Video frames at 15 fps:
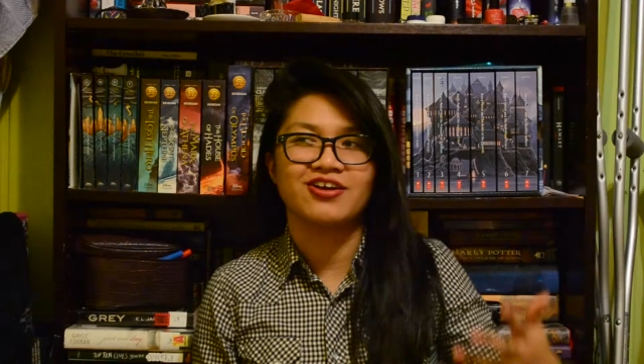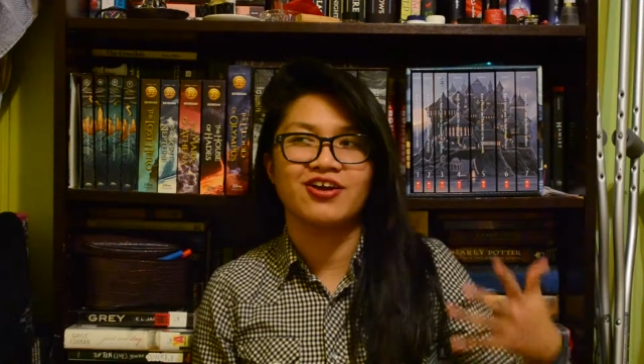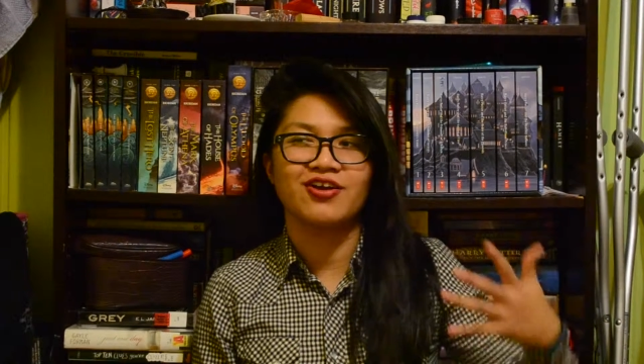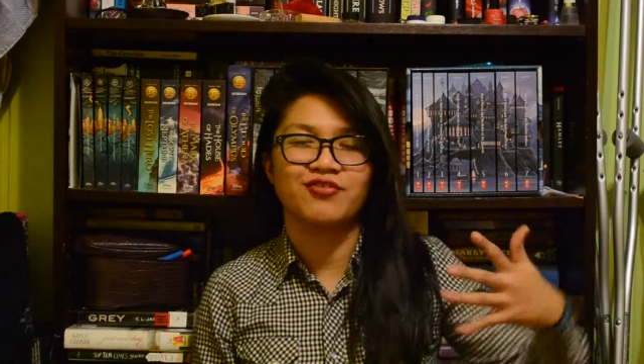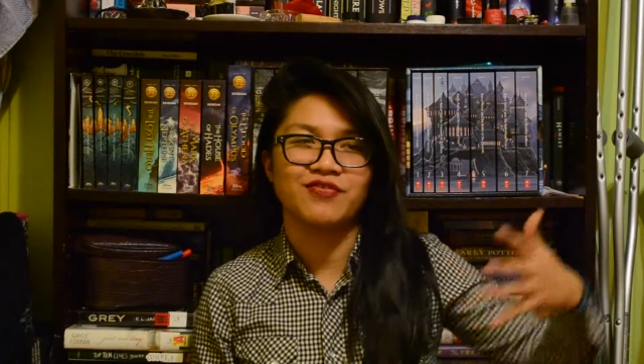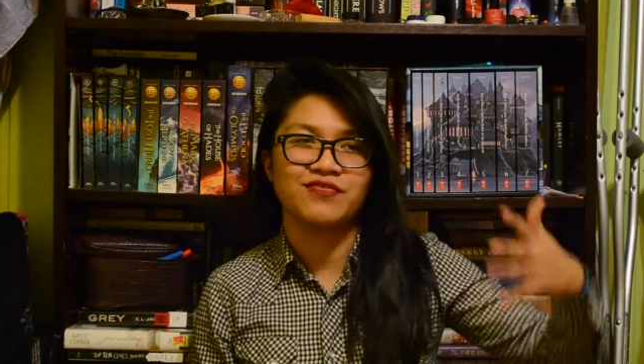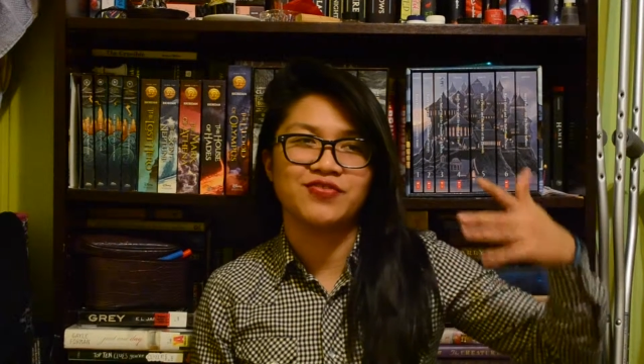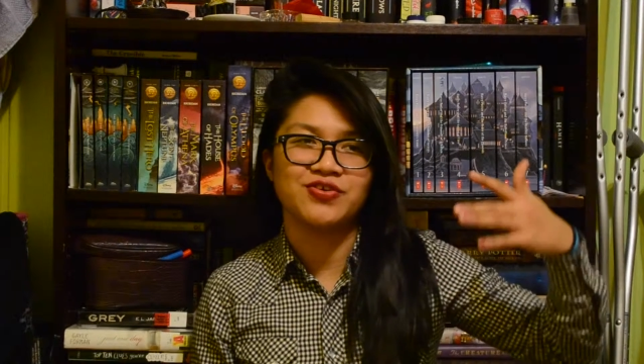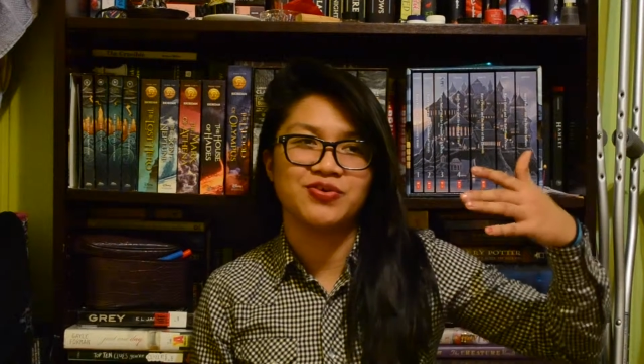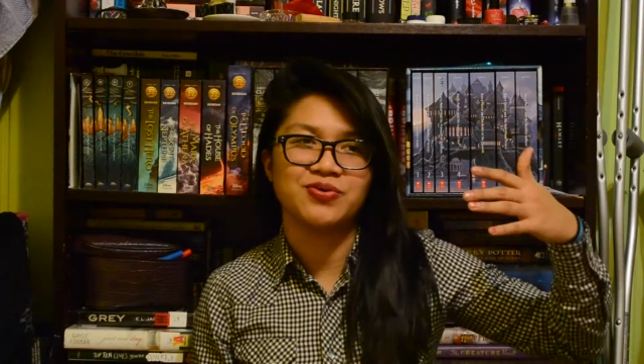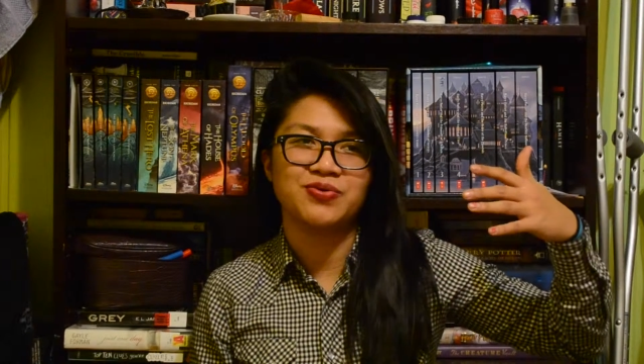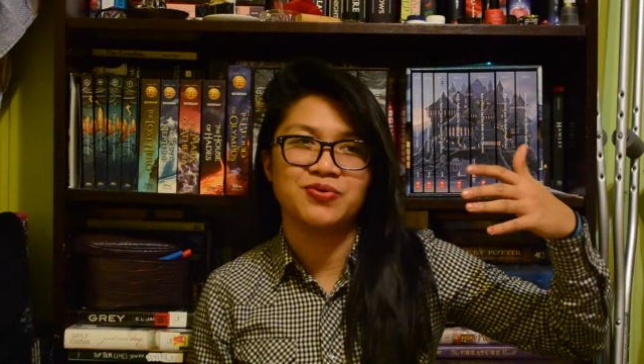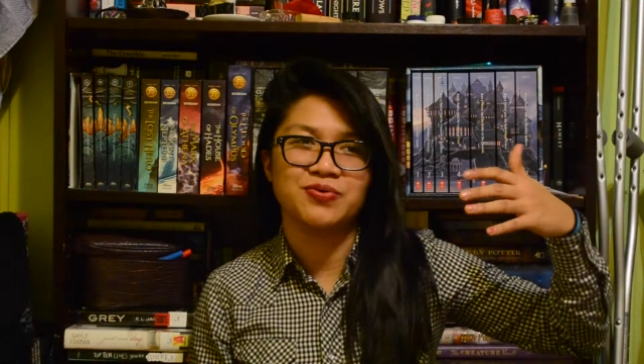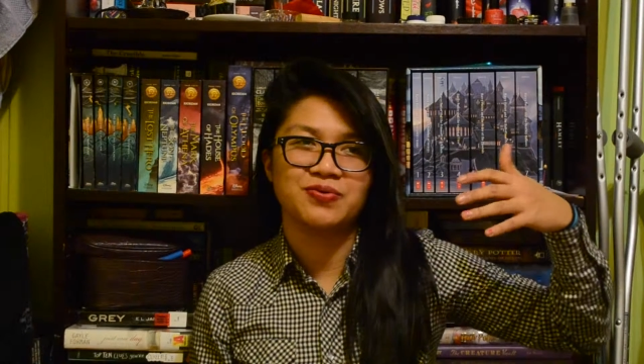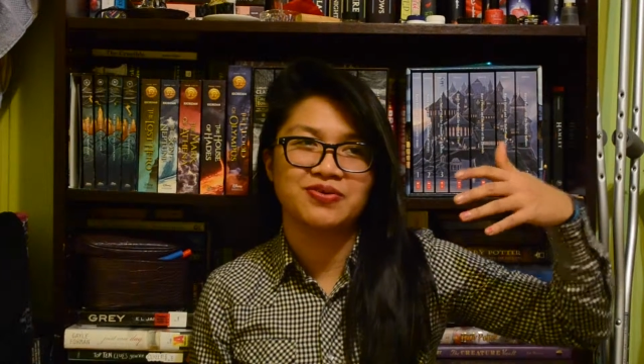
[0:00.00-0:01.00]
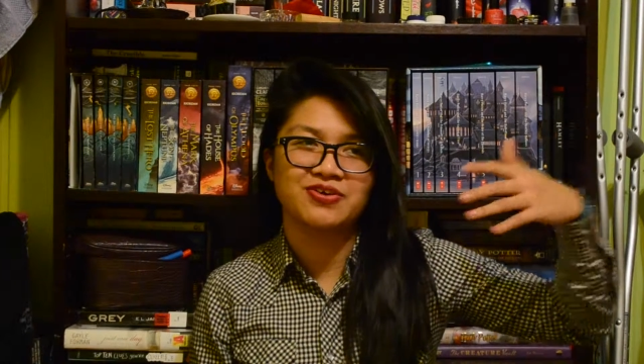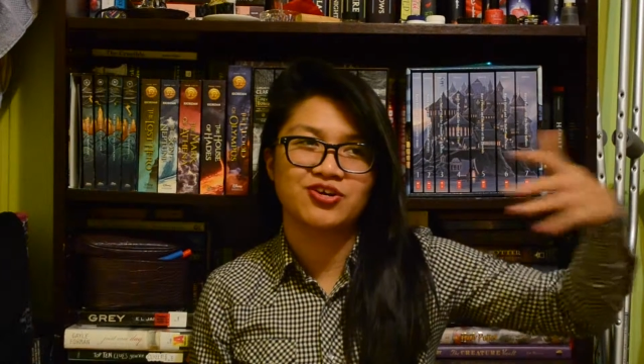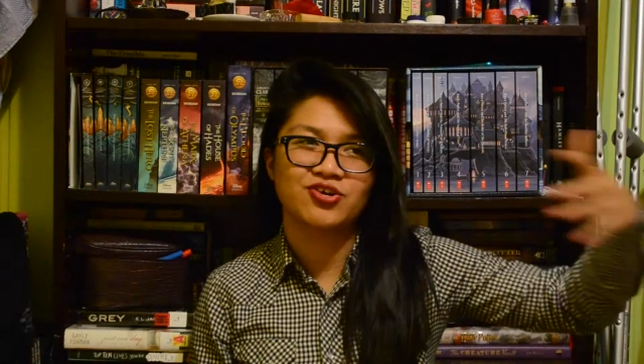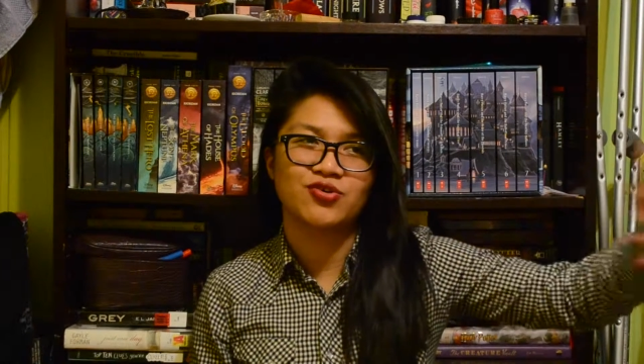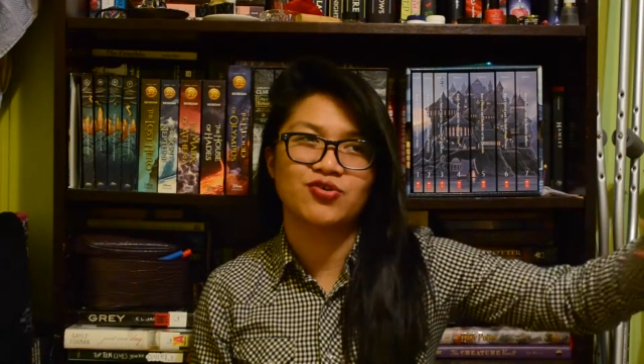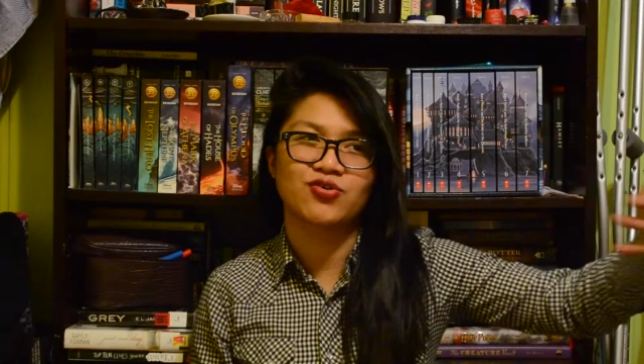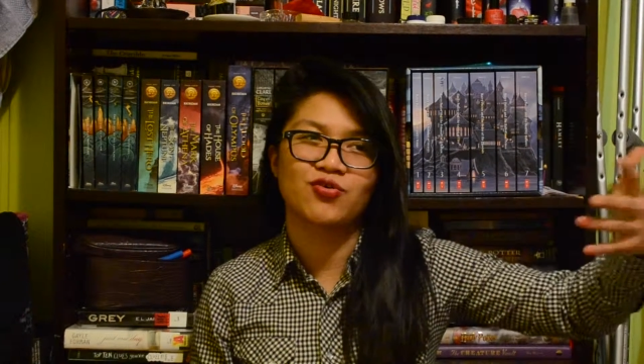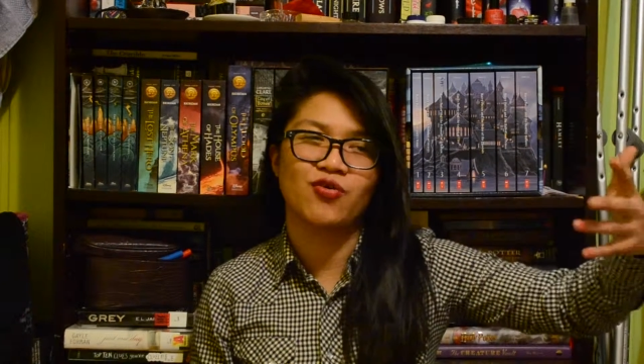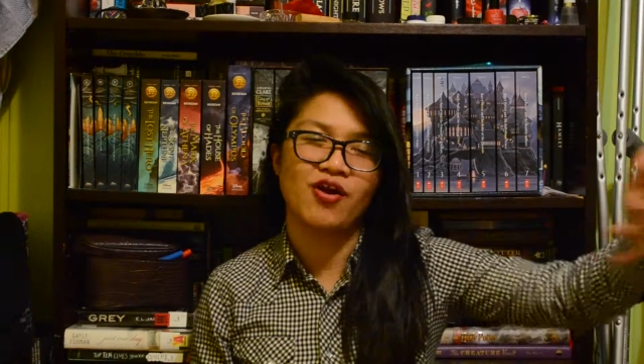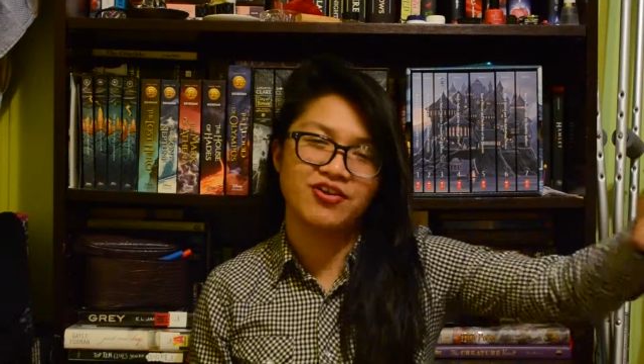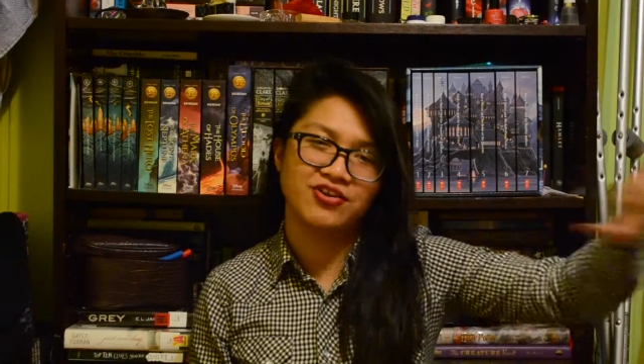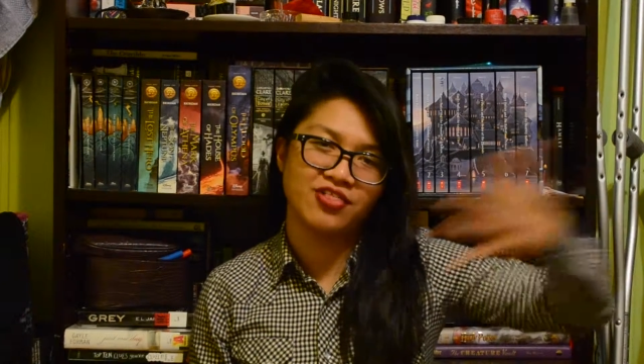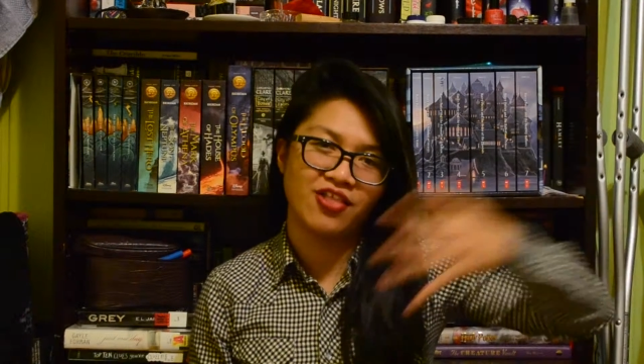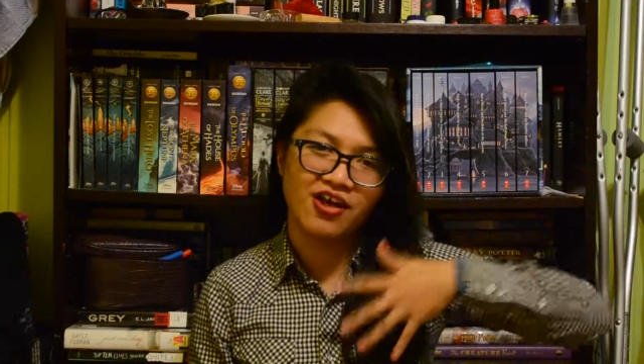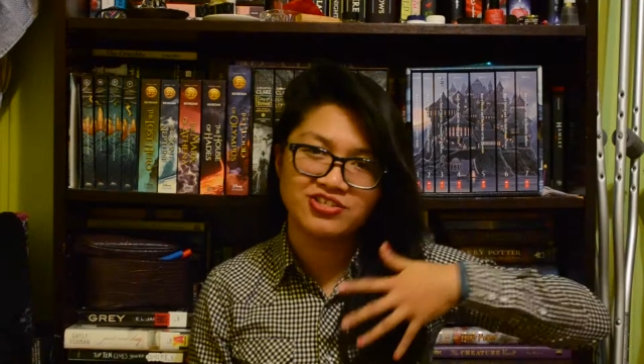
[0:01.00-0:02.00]
a review
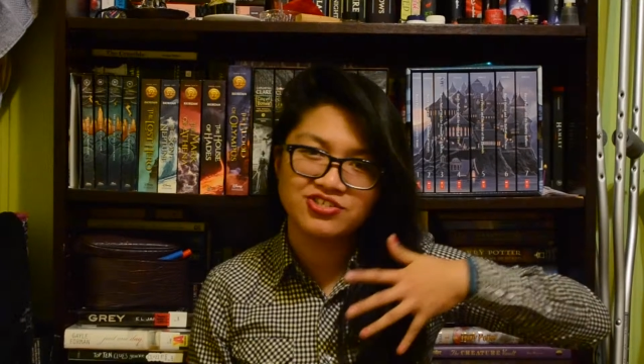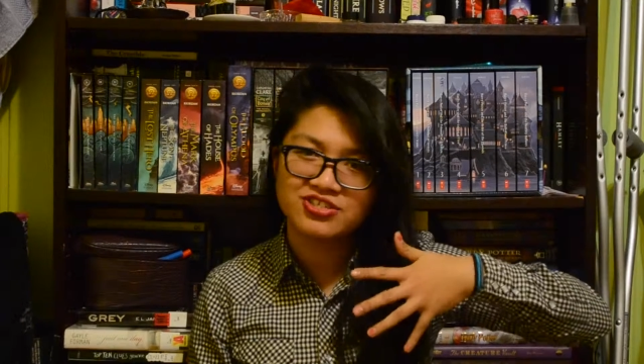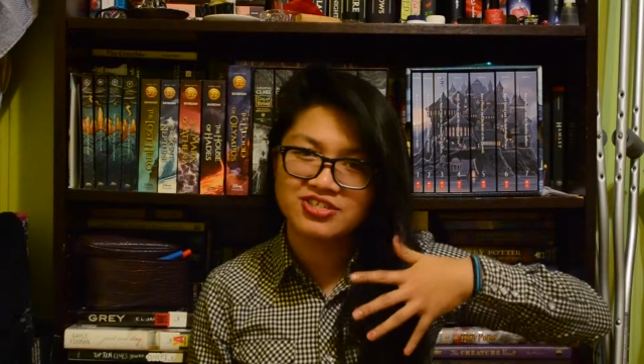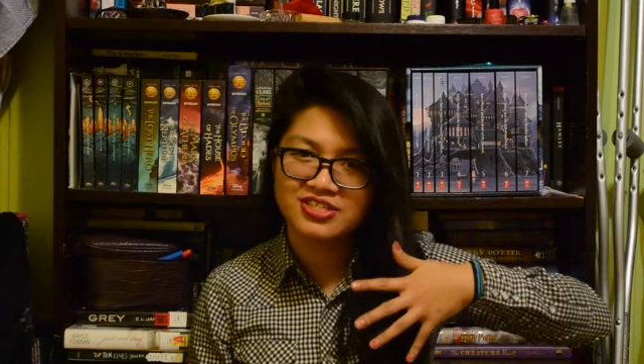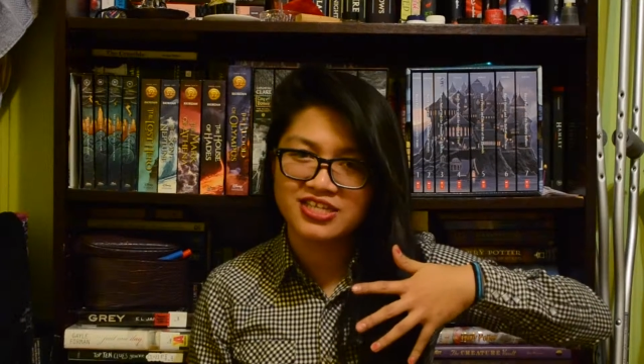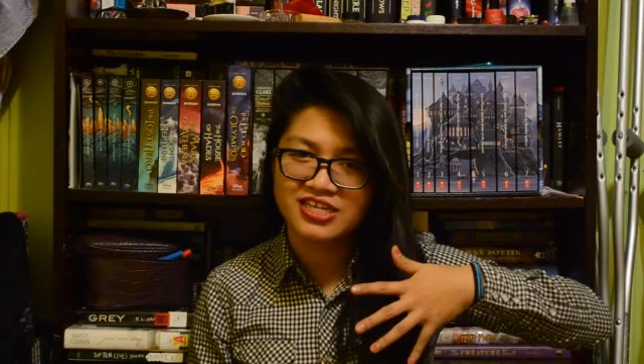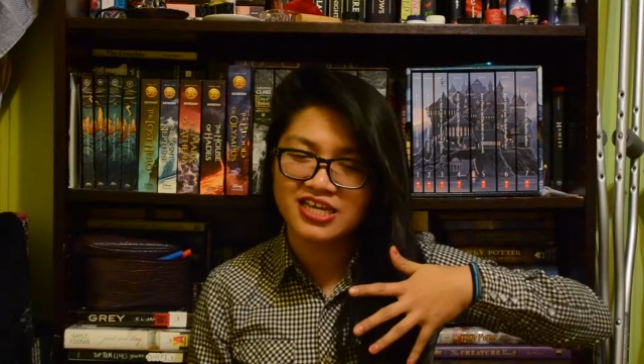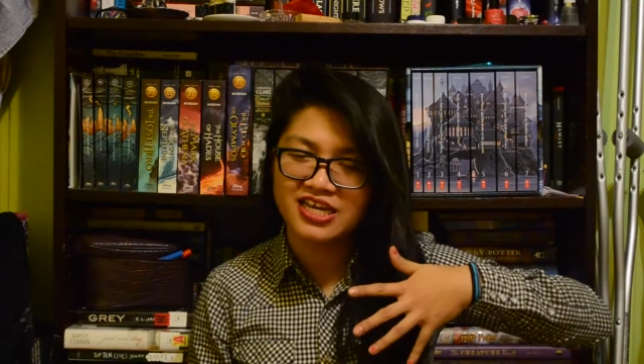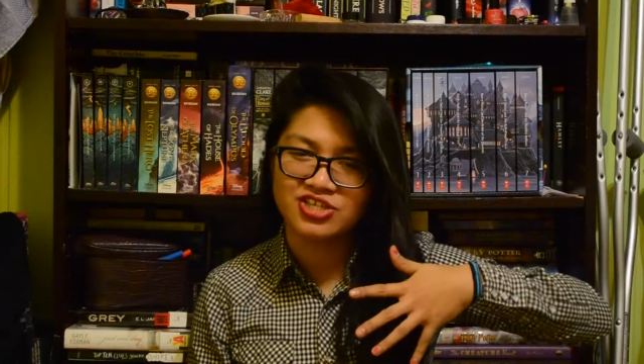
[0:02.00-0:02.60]
chronologically.